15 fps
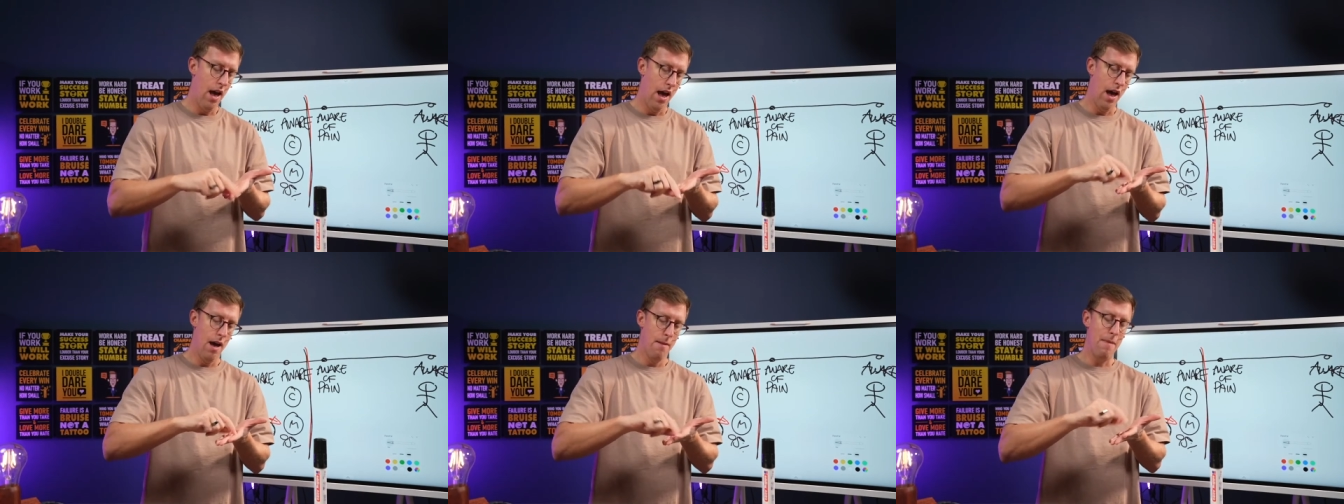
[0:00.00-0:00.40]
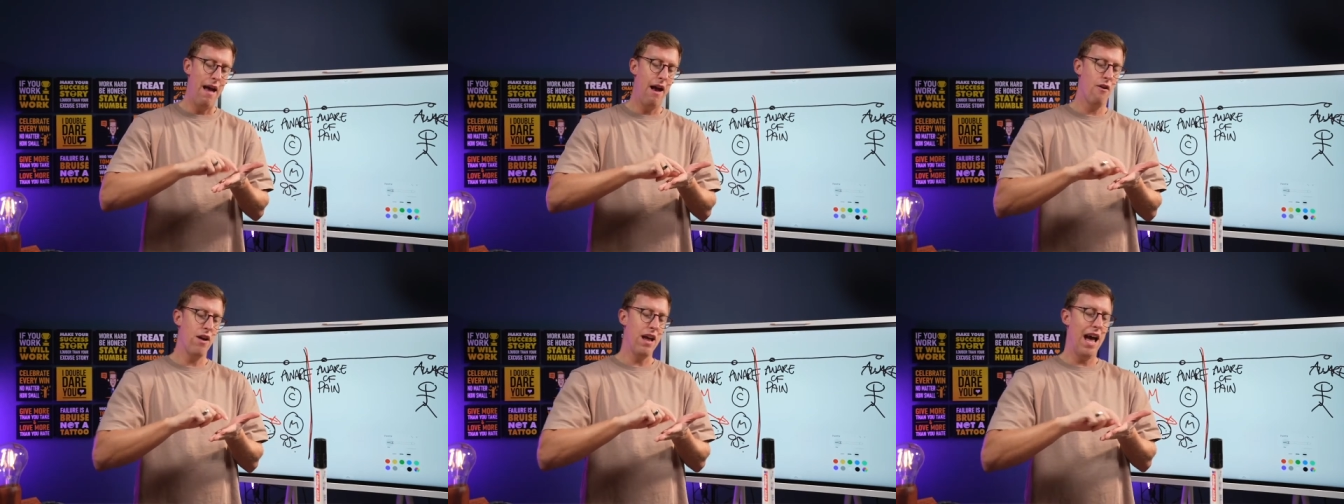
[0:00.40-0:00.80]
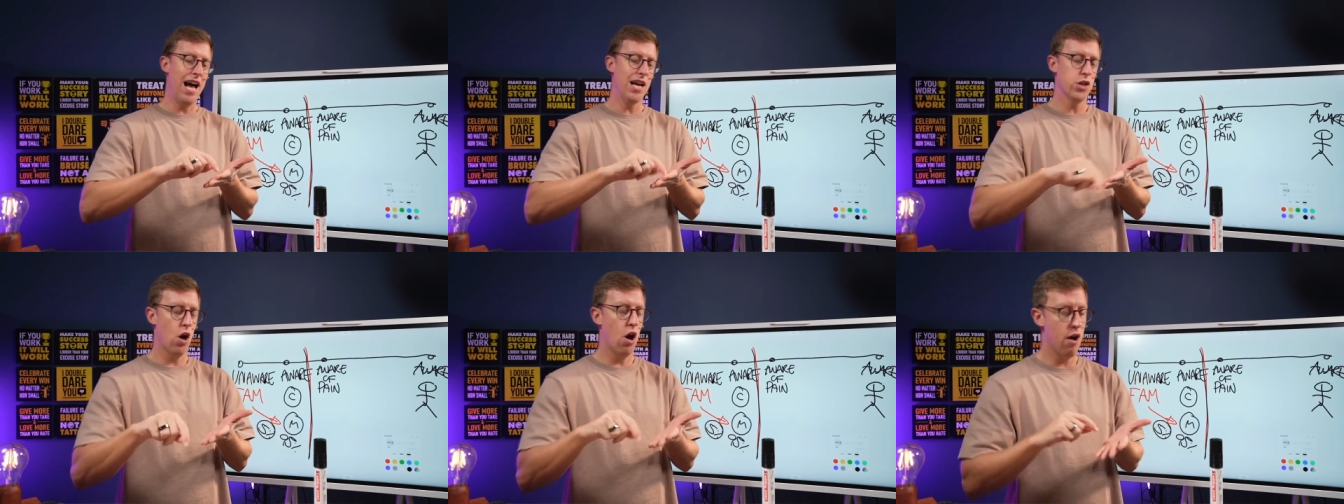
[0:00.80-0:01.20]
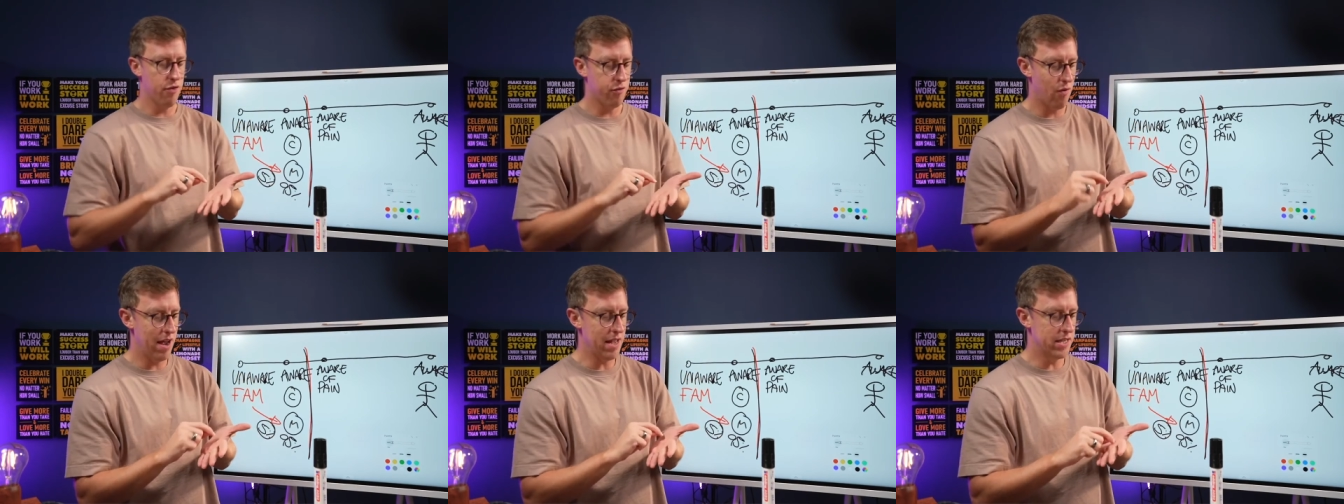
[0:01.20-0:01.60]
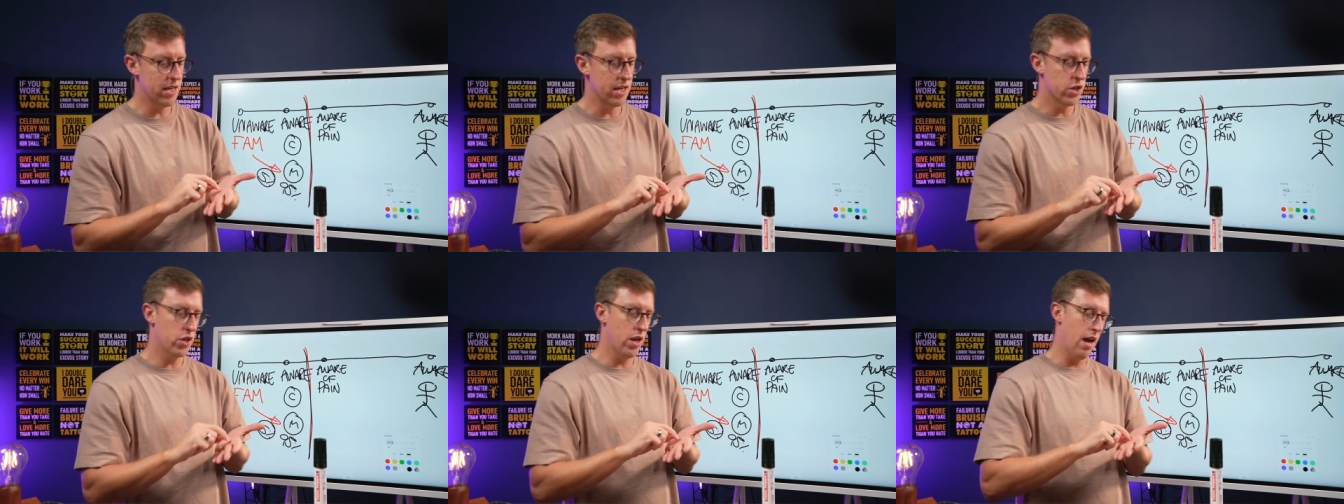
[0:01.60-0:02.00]
uh, Mary has
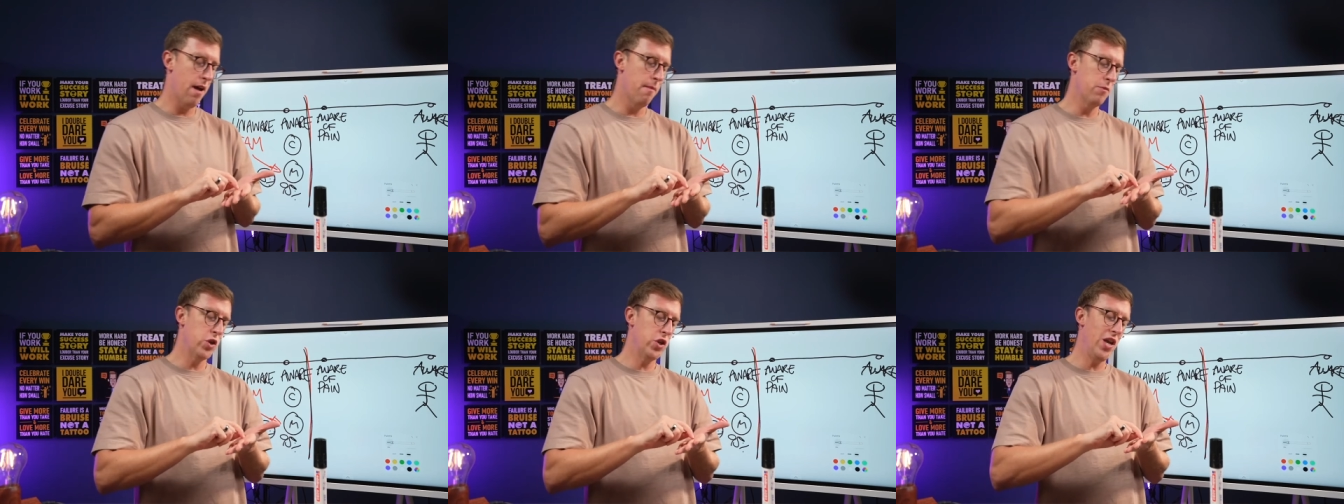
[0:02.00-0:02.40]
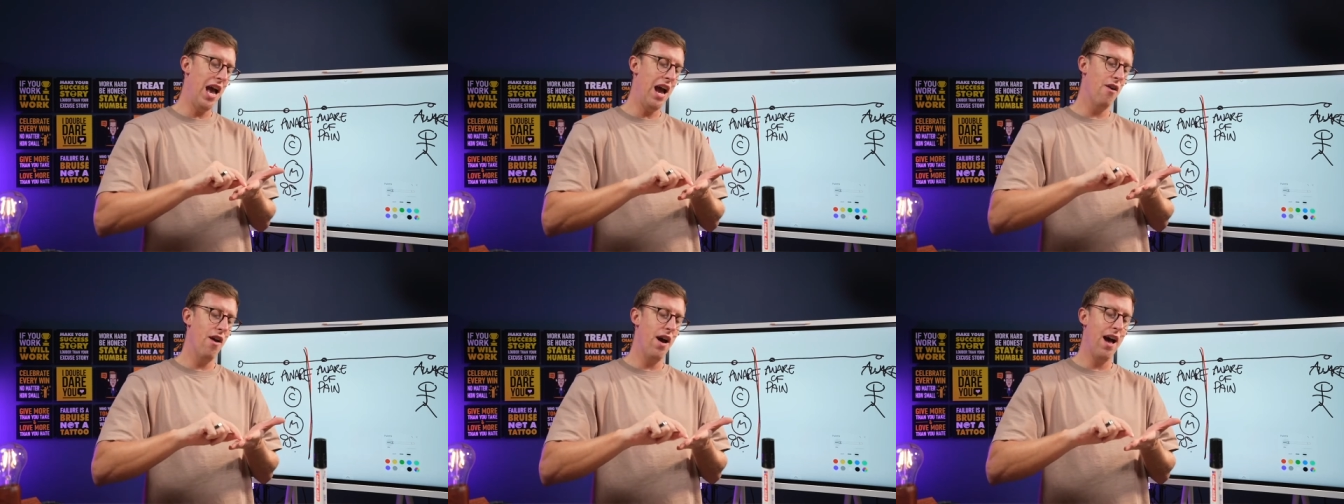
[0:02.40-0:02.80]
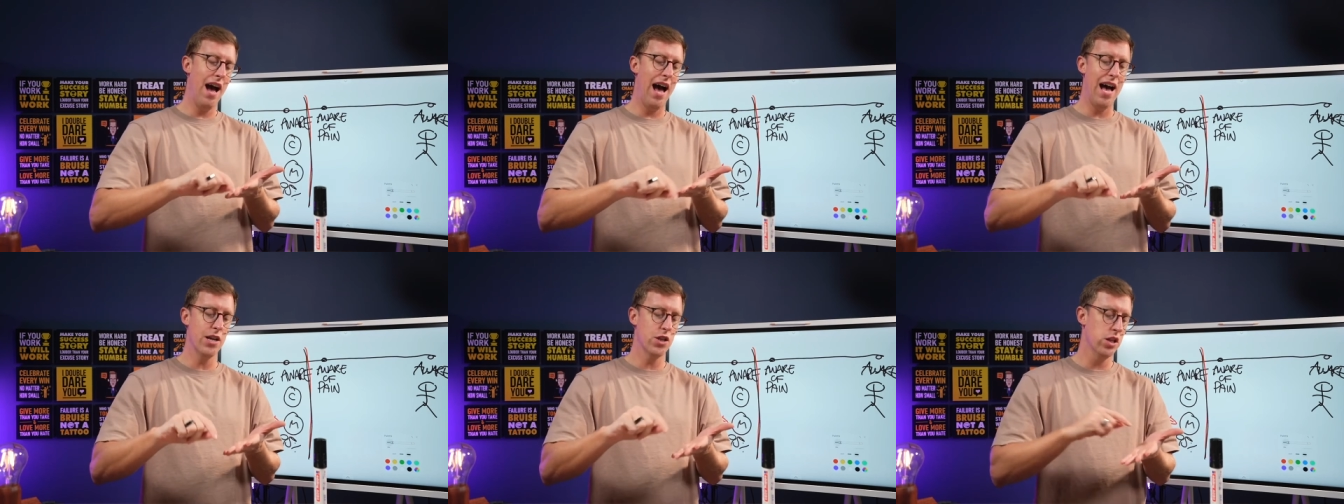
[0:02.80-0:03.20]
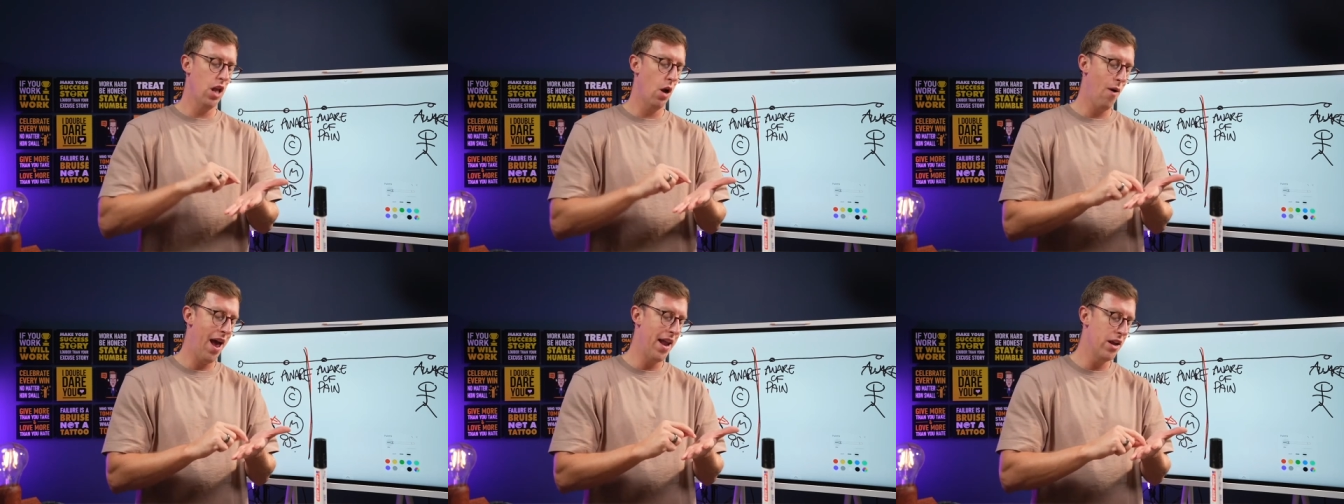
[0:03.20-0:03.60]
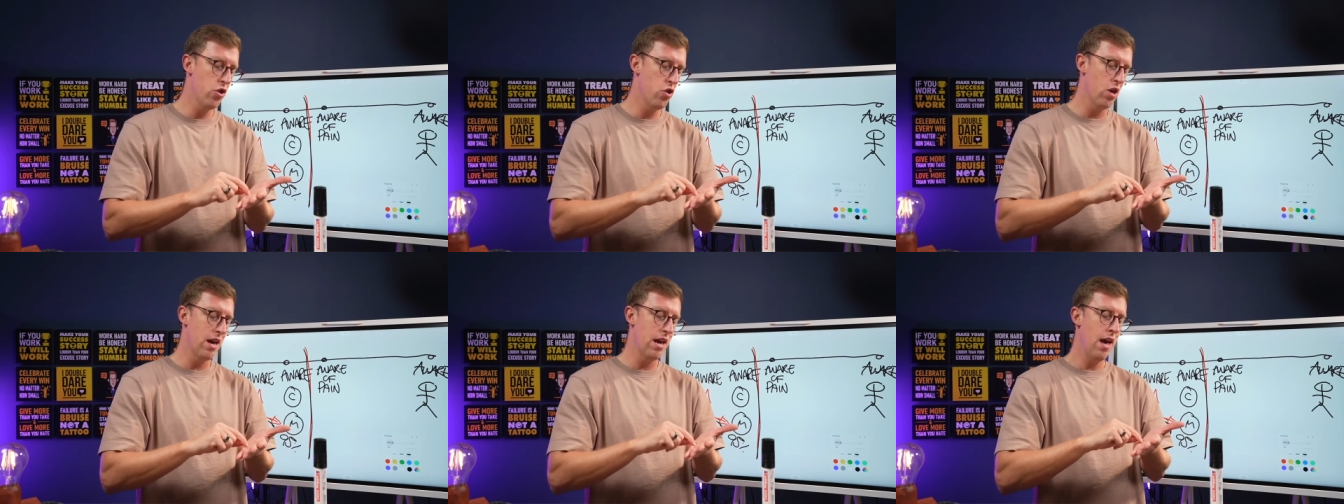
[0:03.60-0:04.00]
arthritis. Um, Sarah has low
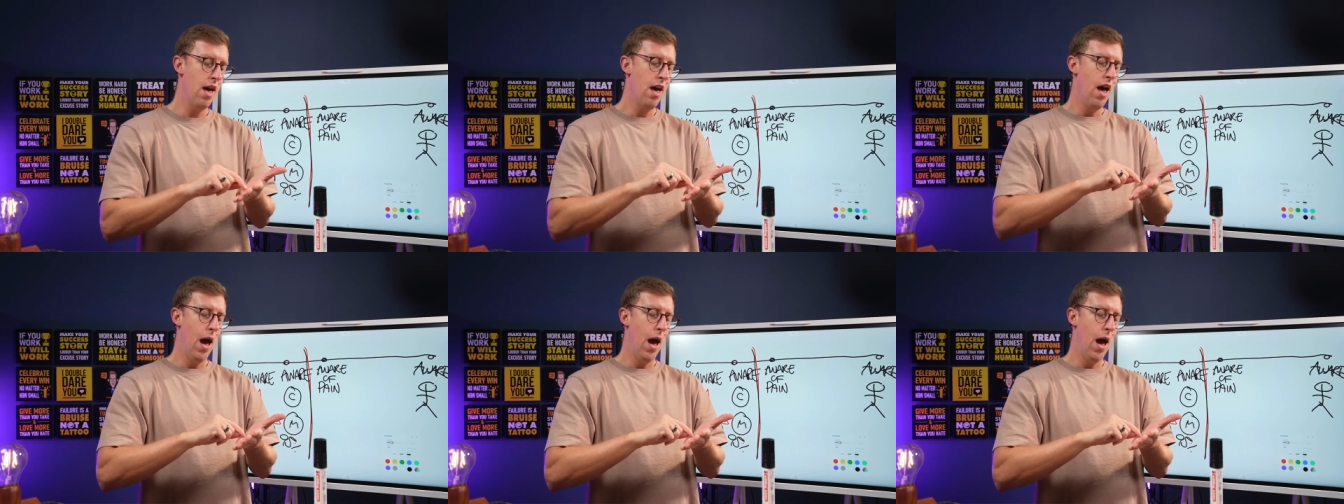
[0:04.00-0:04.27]
energy.